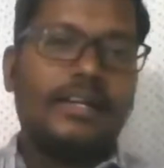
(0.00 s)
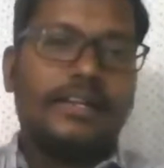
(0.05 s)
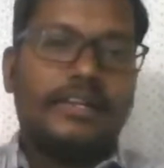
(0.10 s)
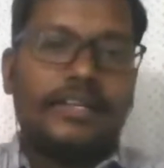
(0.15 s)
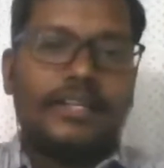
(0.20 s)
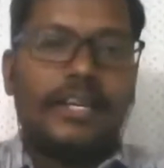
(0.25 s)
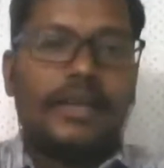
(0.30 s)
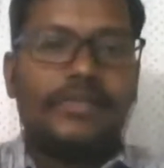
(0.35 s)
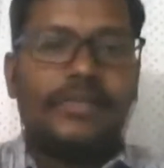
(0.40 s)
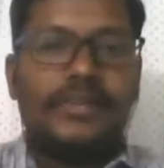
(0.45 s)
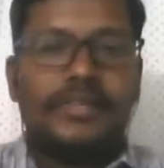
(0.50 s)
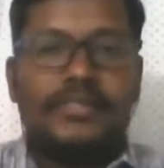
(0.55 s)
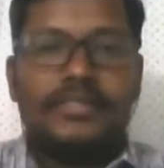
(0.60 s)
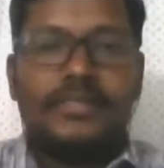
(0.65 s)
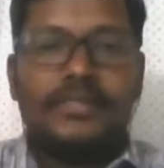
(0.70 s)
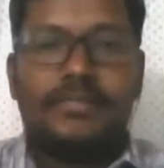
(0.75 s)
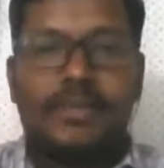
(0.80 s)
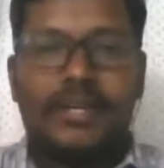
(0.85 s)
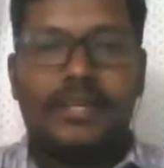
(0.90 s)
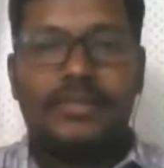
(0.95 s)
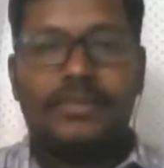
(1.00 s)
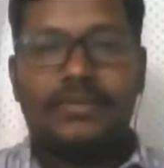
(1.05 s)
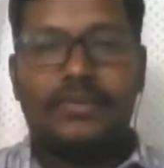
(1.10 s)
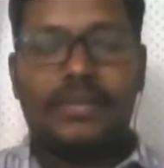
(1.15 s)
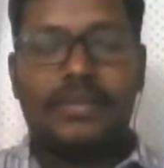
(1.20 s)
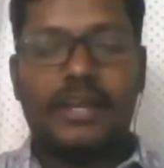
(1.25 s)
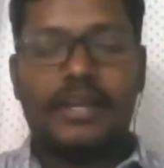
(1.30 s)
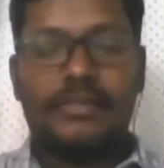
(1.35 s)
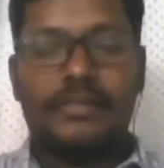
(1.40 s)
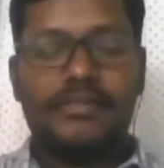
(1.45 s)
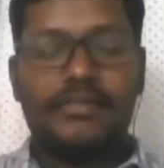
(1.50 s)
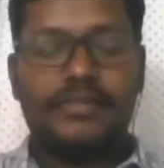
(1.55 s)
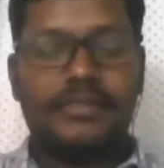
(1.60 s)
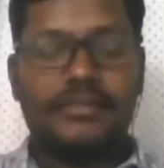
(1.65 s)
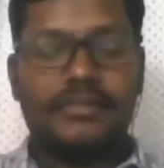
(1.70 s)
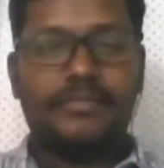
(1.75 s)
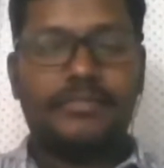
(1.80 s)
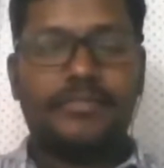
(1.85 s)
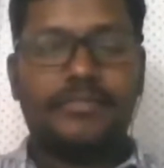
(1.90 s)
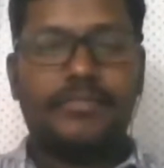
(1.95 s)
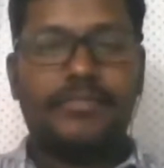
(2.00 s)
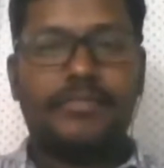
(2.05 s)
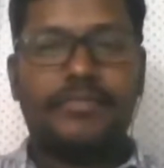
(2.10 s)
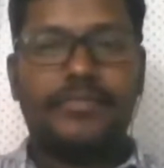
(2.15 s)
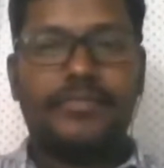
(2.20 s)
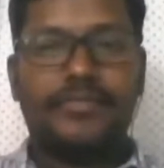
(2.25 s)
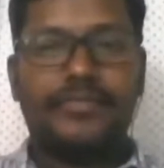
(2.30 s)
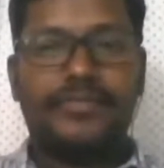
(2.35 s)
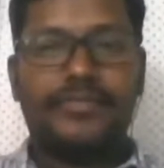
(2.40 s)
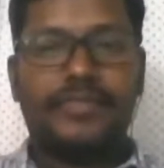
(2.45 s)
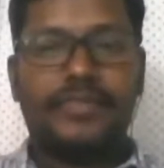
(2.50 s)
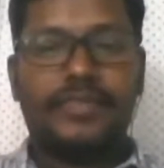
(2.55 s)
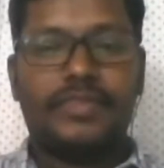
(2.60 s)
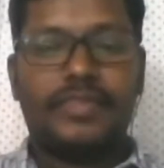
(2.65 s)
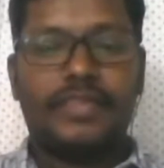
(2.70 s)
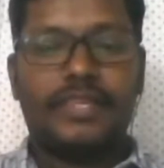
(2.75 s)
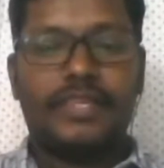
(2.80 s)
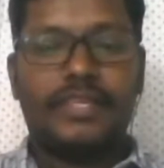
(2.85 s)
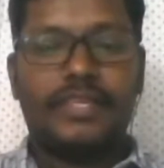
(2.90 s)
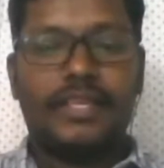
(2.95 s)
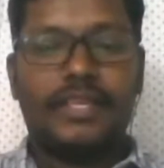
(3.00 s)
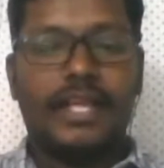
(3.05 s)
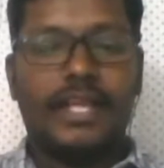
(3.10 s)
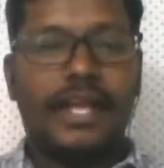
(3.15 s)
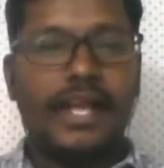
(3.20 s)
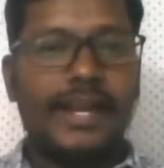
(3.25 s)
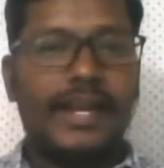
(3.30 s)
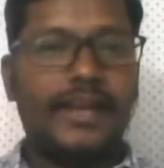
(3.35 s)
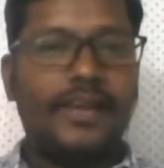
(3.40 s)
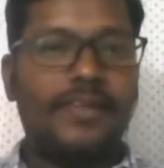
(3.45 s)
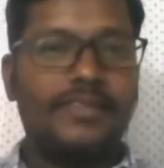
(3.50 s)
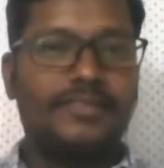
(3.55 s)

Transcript: derive energy by looking at people. And